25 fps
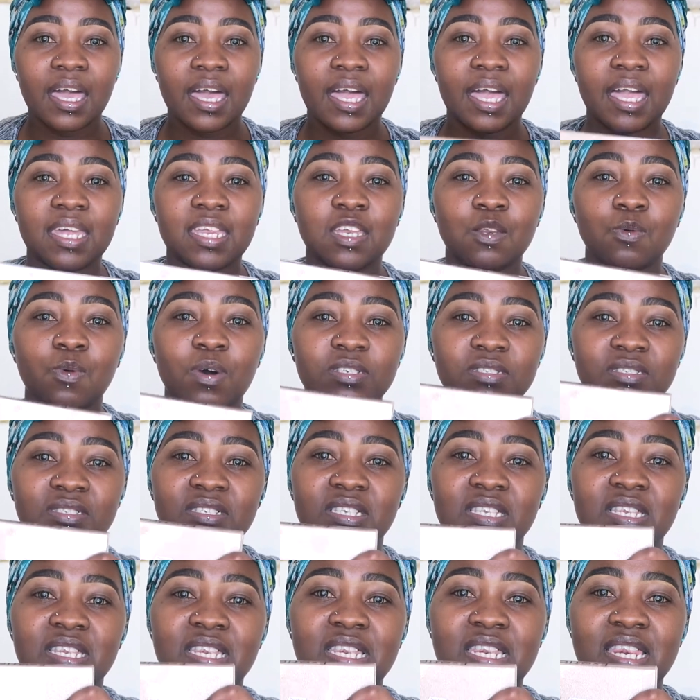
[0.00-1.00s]
and it was
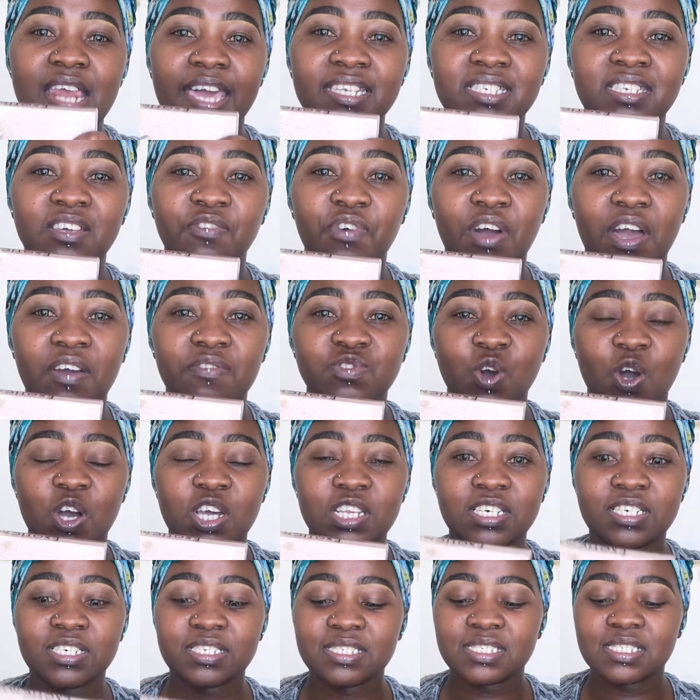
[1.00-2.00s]

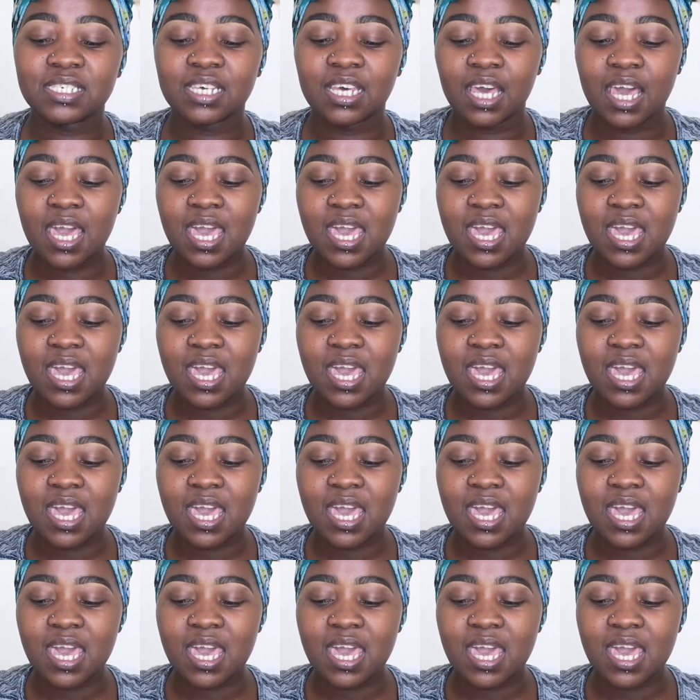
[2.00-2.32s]
$95.